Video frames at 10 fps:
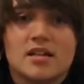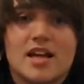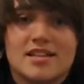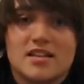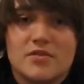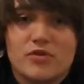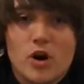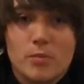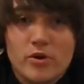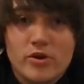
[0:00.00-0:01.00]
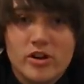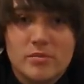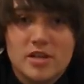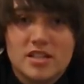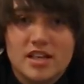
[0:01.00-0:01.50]
That's enough for our program
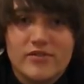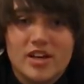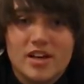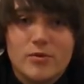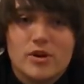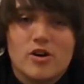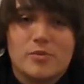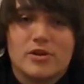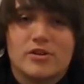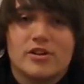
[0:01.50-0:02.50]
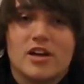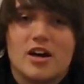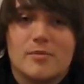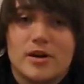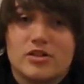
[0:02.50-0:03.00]
this evening. We hope you learned a
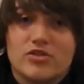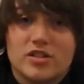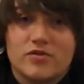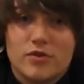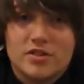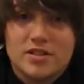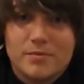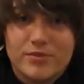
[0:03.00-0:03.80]
lot about truss forces and